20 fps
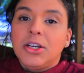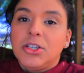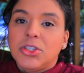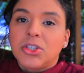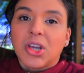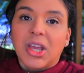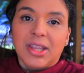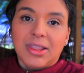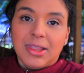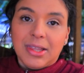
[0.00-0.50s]

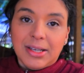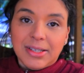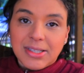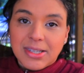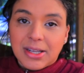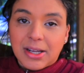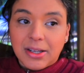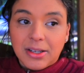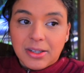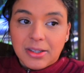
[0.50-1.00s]
to get things
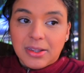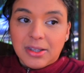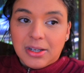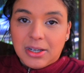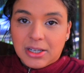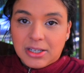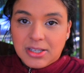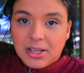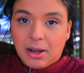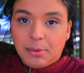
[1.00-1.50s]
done in the
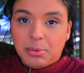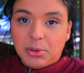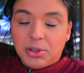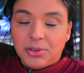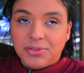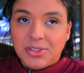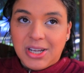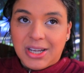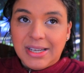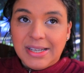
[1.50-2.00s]
next couple
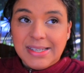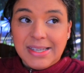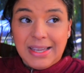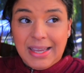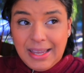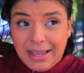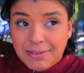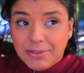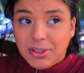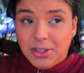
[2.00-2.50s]
of days,
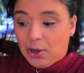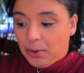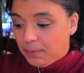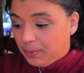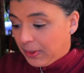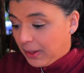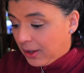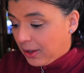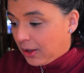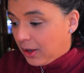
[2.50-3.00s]
even though
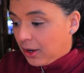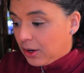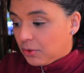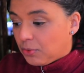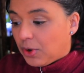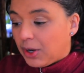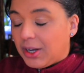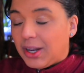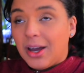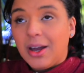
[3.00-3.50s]

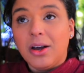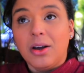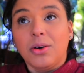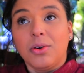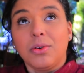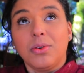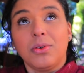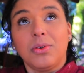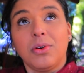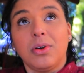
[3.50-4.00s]
right
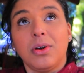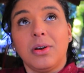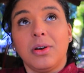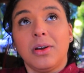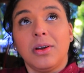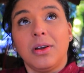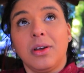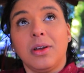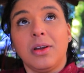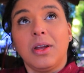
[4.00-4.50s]
now
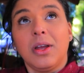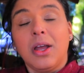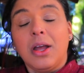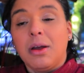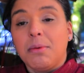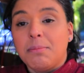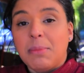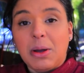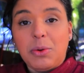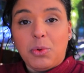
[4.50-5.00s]

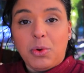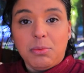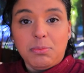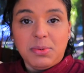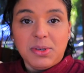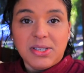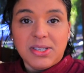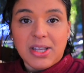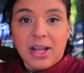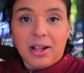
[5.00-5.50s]
my
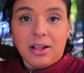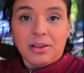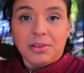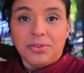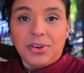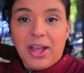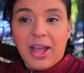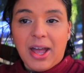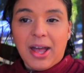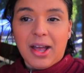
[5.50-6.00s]
wimpy self
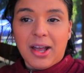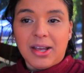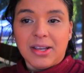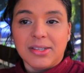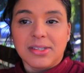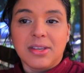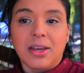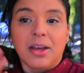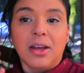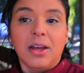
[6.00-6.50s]

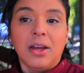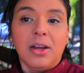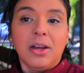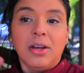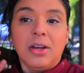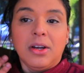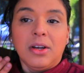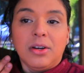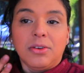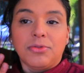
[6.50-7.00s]
has
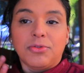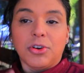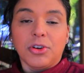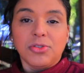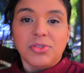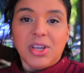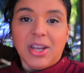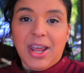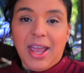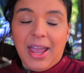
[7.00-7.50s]

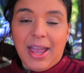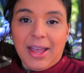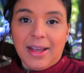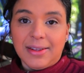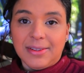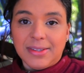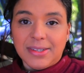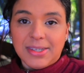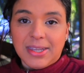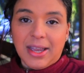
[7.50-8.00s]
frozen
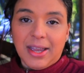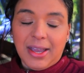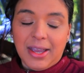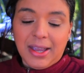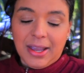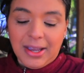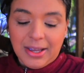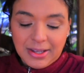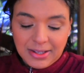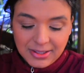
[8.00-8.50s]
hands
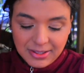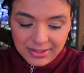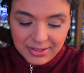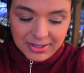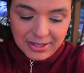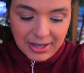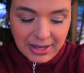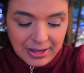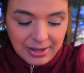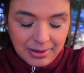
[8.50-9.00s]
and
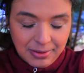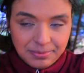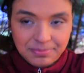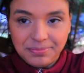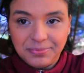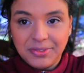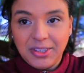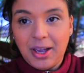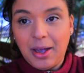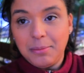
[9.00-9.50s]
um,
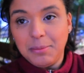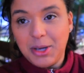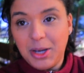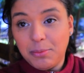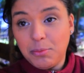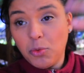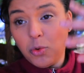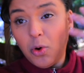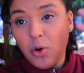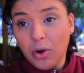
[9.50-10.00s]
I mean
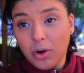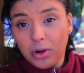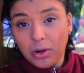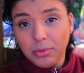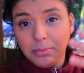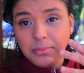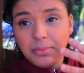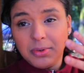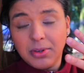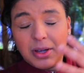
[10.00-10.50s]
I'm
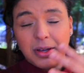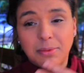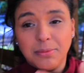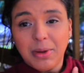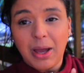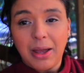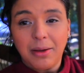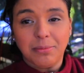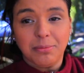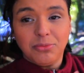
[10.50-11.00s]
warm, I'm,
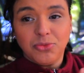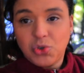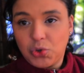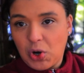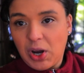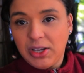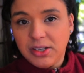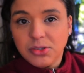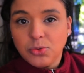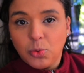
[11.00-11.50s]
I'm
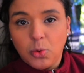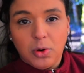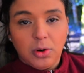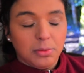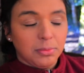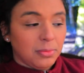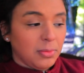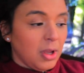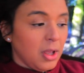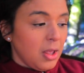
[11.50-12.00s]
dressed
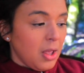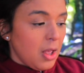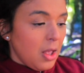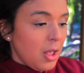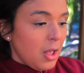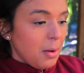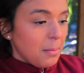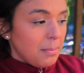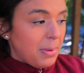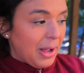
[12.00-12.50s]
warm,
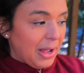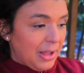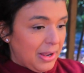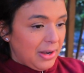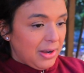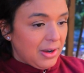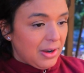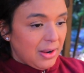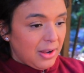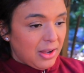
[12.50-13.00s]

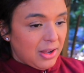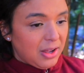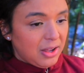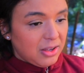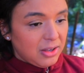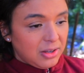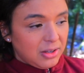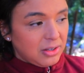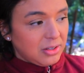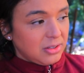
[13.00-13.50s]
but
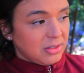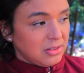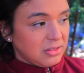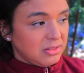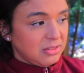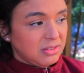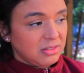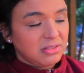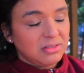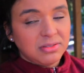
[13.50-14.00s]

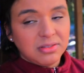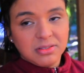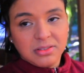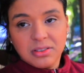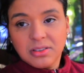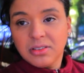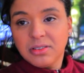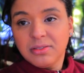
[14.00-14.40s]
just,